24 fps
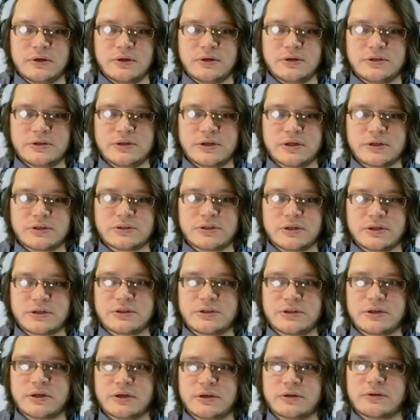Check, check,
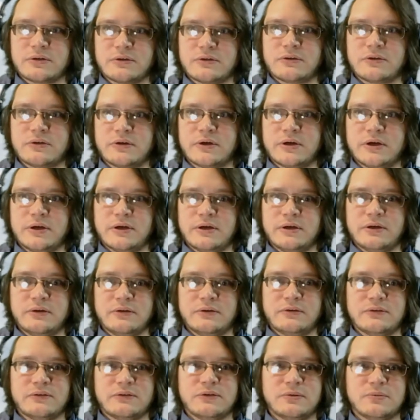check. Okay,
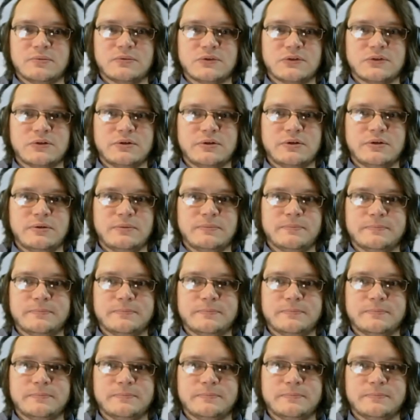seems good.